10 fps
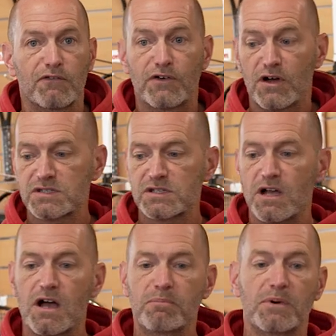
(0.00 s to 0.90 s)
First
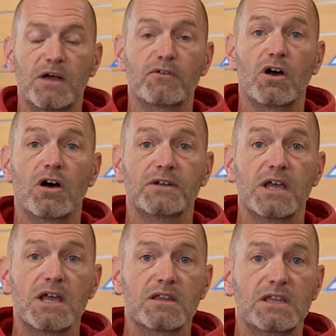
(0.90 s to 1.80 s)
up, I've got
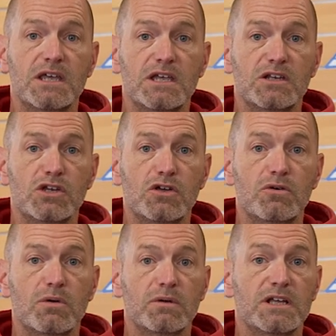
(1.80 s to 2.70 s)
the
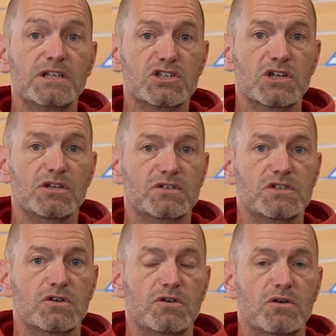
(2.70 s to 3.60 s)
new addition
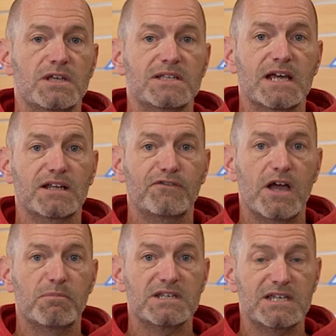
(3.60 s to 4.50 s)
to the
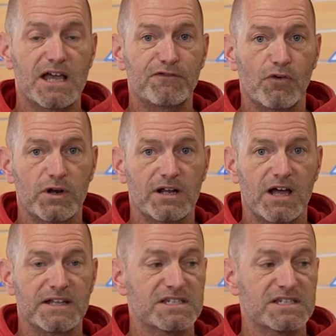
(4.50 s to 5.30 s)
Technofiber TF40 line.